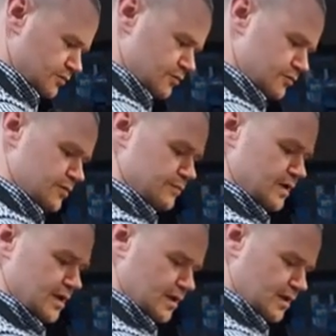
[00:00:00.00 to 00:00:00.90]
we
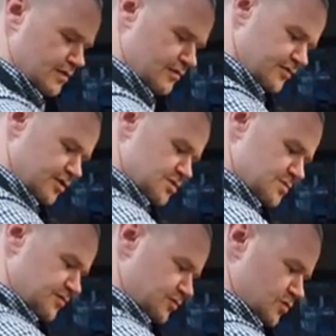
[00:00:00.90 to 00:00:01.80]
may finish
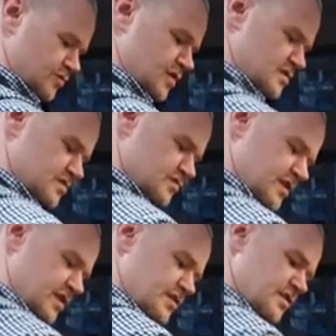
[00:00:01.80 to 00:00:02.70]
before the rice is
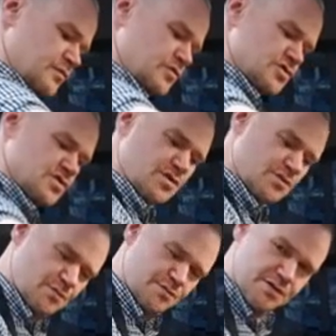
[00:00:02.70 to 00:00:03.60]
ready, and then we'll just show
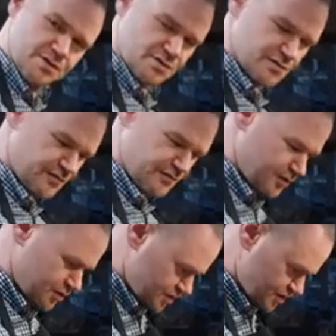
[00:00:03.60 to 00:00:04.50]
you a picture of the
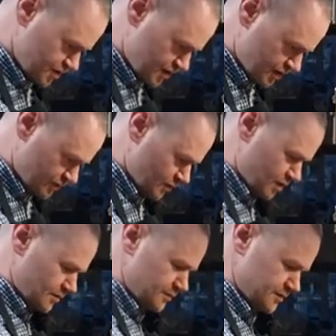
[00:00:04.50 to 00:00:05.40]
finished dish in a little
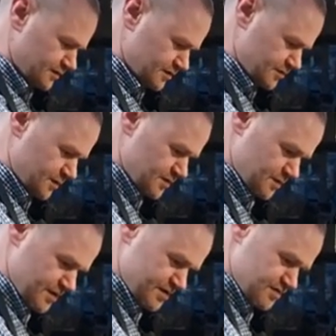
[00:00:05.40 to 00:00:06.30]
while, but it depends
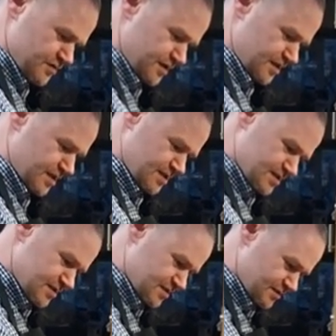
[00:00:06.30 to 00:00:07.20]
whether this is ready yet,
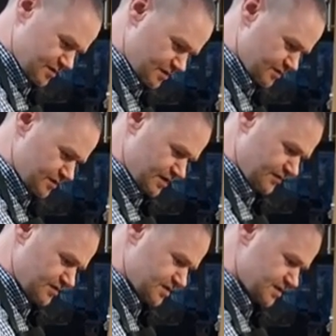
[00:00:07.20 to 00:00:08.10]
so I'll
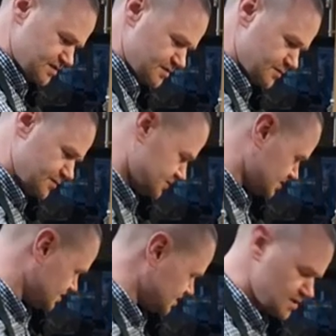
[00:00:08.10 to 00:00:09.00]
have a taste in a
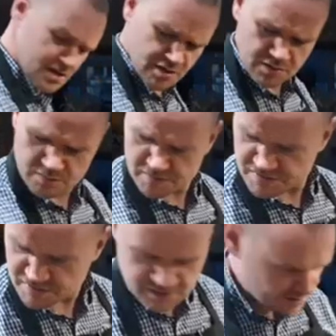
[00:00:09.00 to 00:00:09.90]
moment.
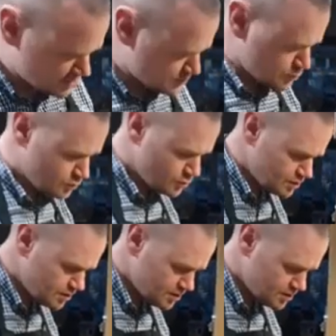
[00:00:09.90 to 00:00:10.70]
There's the little spoon.